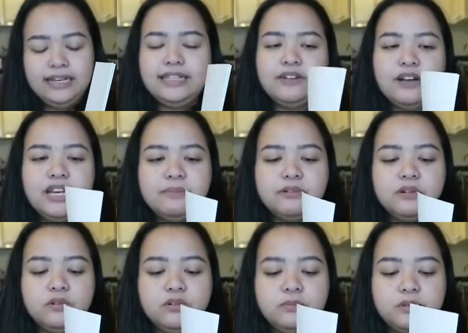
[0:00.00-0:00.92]
Hindi ko alam
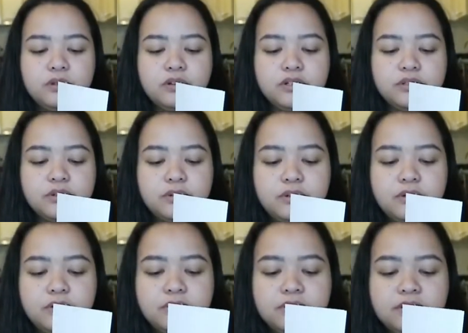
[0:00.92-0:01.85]
kung group to or
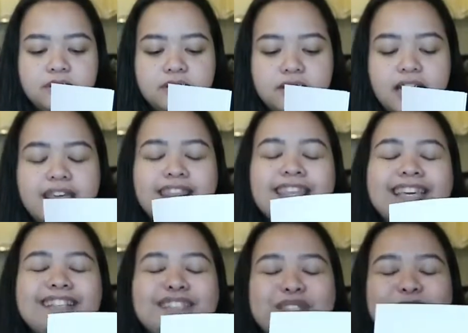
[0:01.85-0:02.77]
solo. I
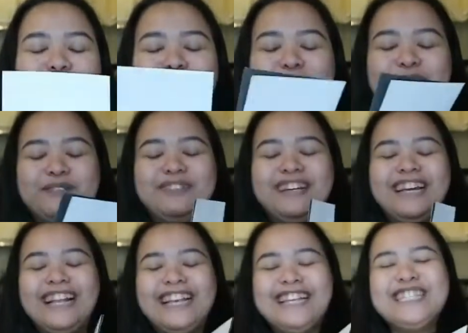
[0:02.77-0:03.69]
think it's a solo.
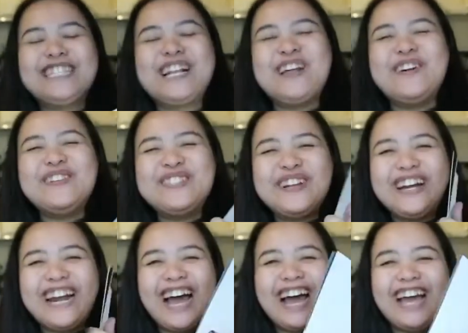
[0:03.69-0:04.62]
Let's close
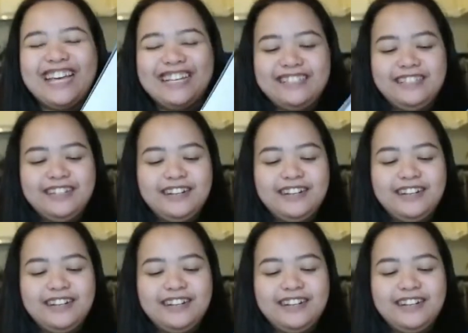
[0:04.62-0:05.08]
our eyes.